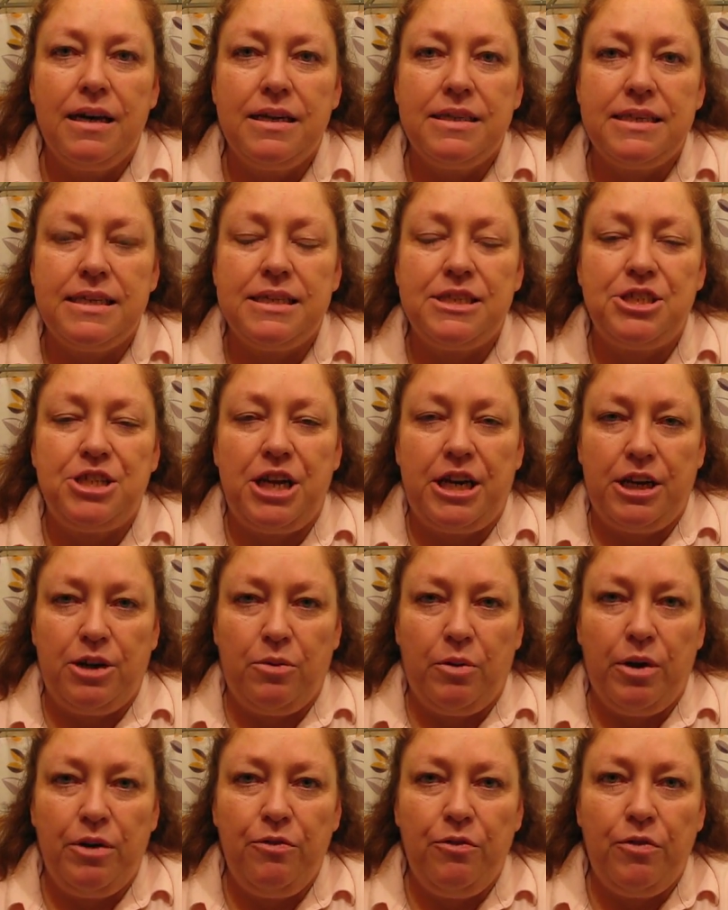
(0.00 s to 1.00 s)
Since
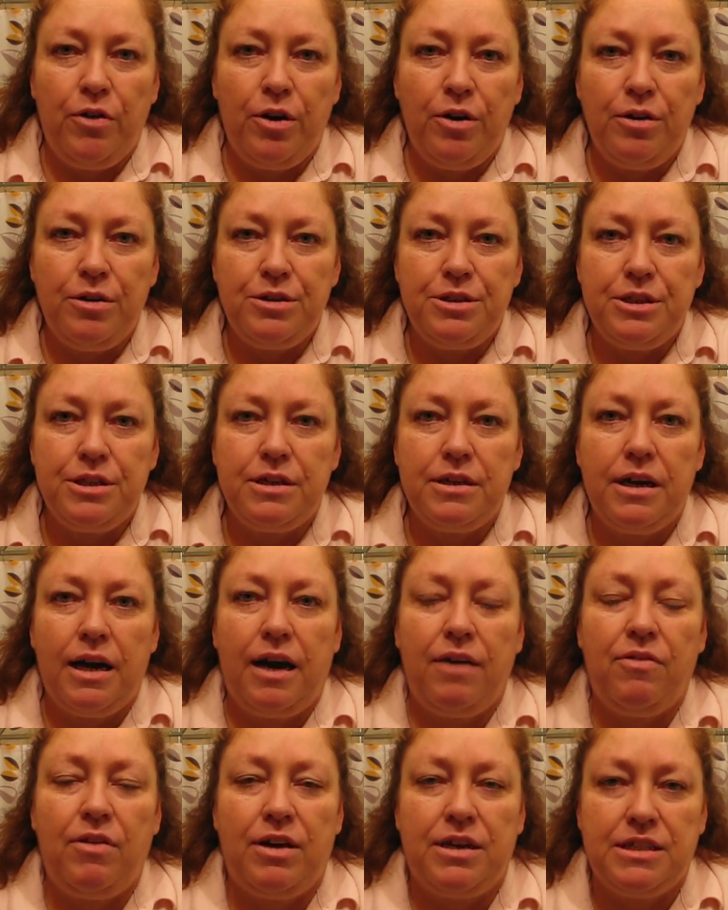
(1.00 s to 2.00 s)
January 1st,
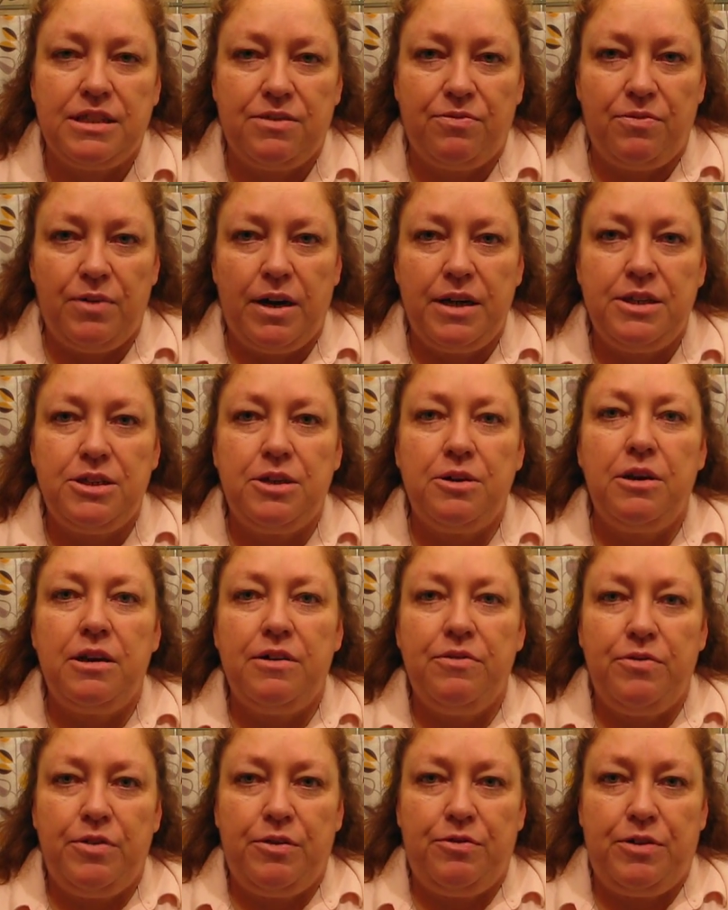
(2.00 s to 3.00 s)
I've lost a total
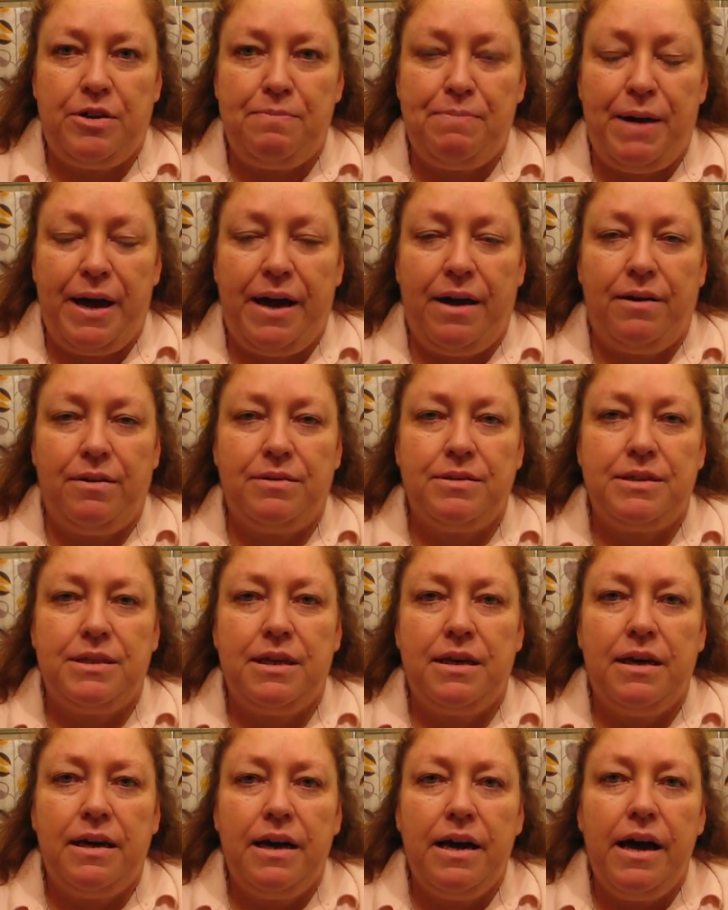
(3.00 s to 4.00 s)
of 50 pounds.
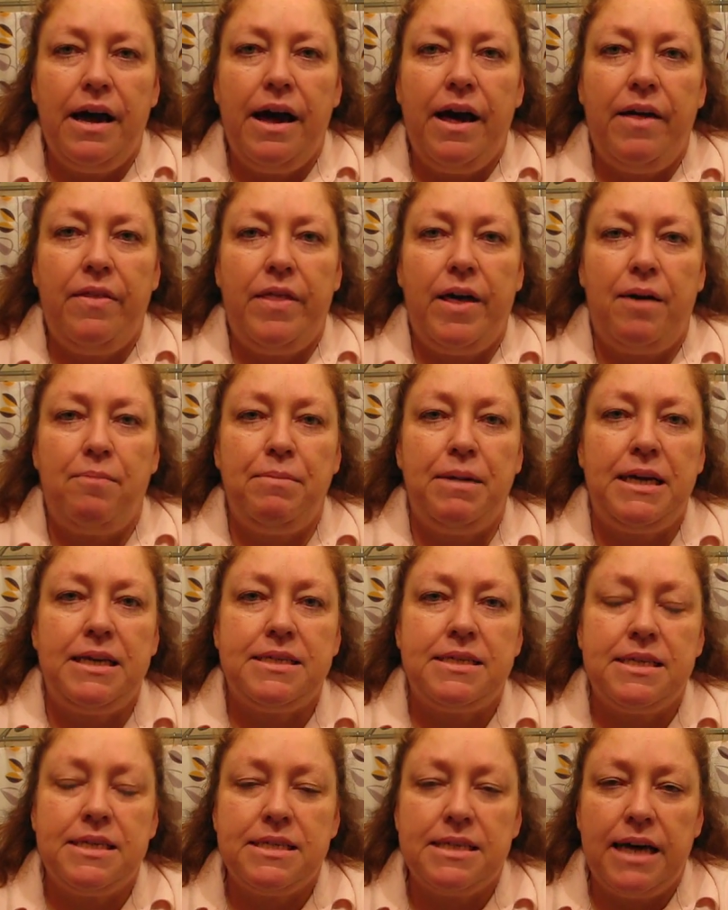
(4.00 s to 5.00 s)
That
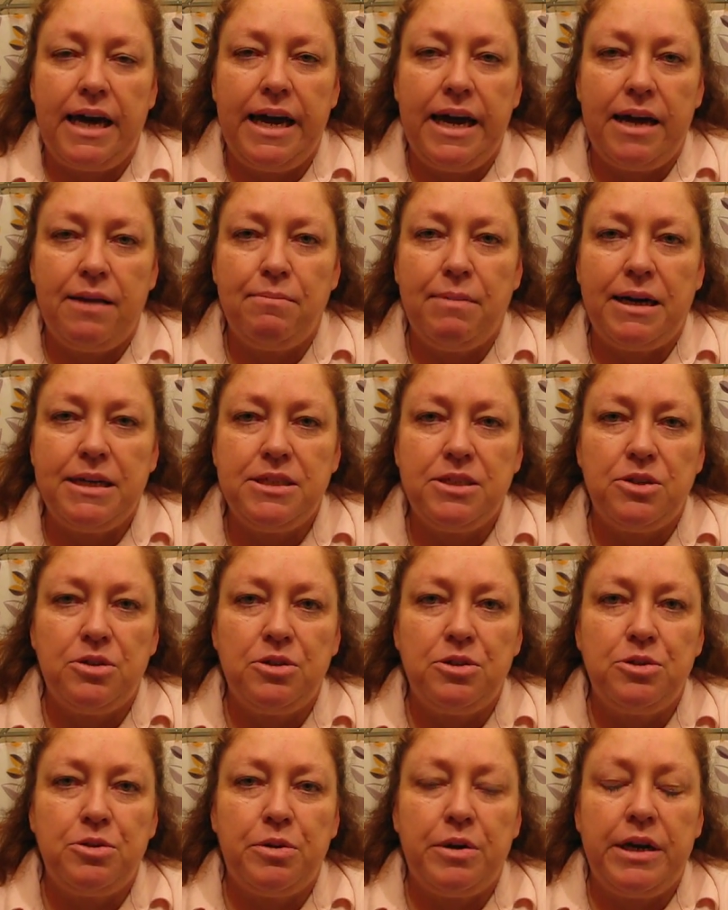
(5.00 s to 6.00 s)
means since I had my
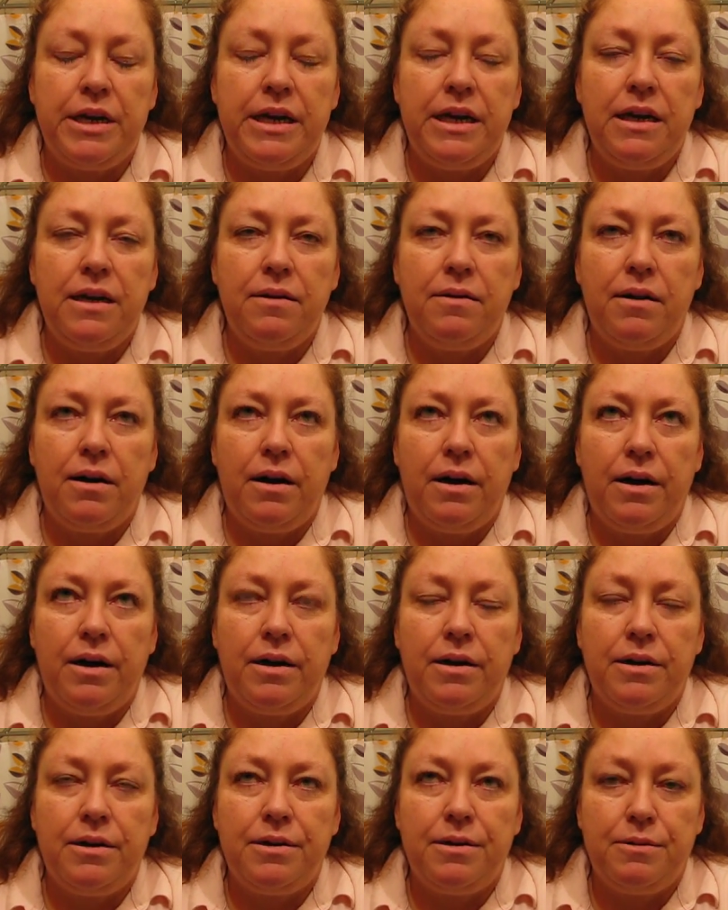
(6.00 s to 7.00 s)
surgery
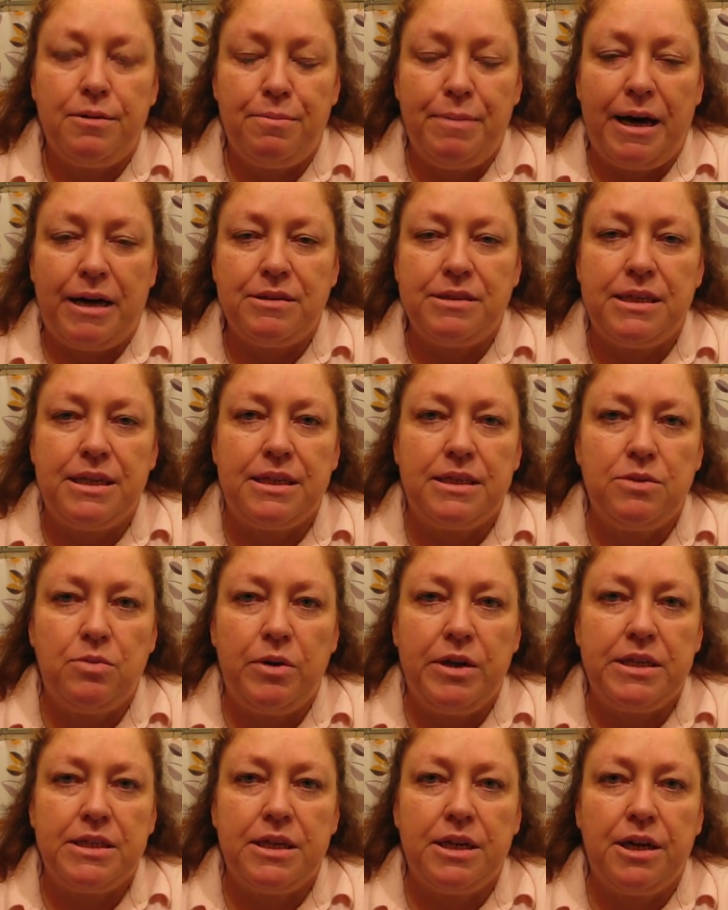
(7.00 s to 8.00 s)
about 7
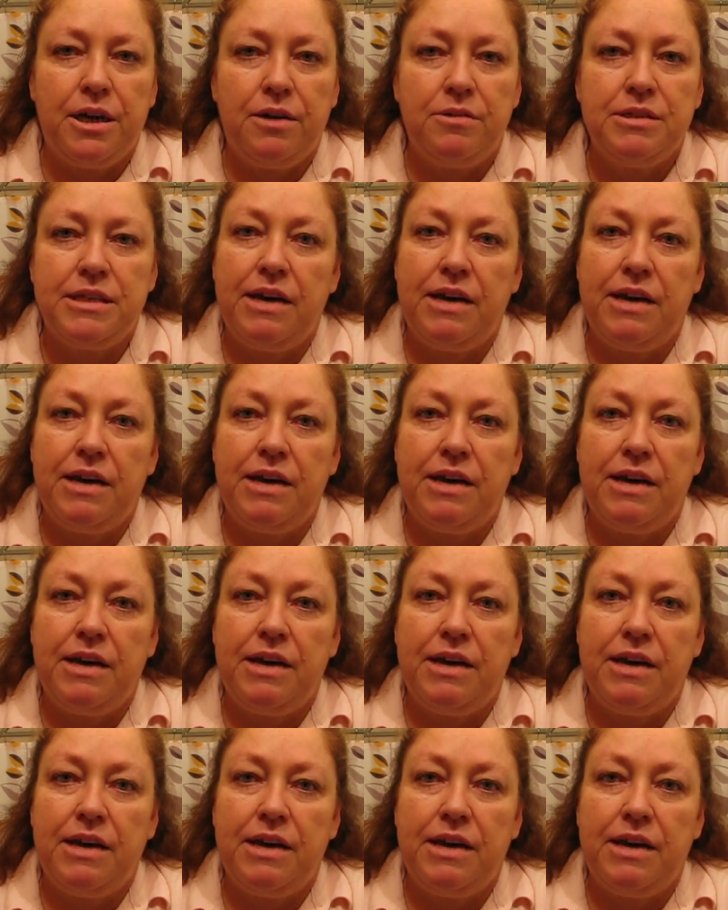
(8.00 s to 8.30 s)
weeks ago,